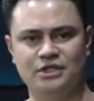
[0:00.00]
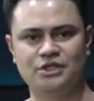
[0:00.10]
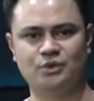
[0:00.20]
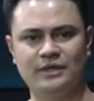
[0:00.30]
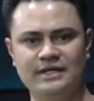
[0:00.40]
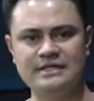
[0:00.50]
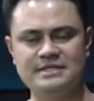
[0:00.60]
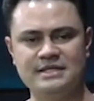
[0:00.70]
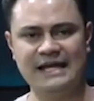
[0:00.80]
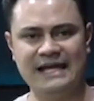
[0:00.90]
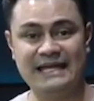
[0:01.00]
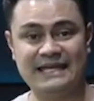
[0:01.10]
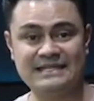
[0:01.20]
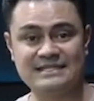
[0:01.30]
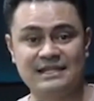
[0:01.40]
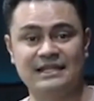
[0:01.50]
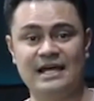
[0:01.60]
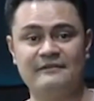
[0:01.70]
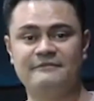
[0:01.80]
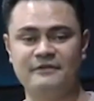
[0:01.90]
Joshua is his
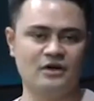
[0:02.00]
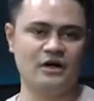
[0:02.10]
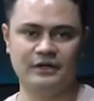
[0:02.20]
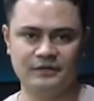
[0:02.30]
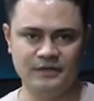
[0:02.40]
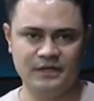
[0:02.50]
love for God.